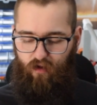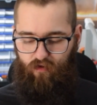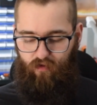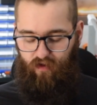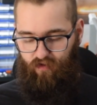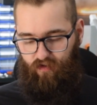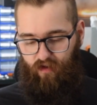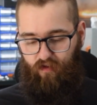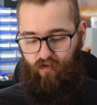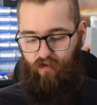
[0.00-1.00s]
So this
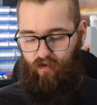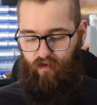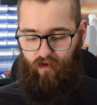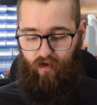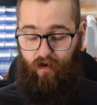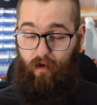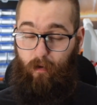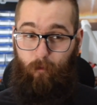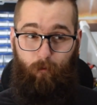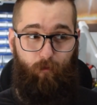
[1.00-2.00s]
is the
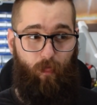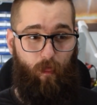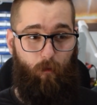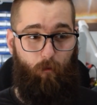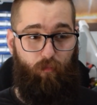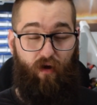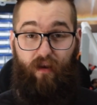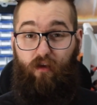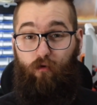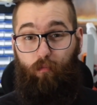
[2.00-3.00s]
um, brand new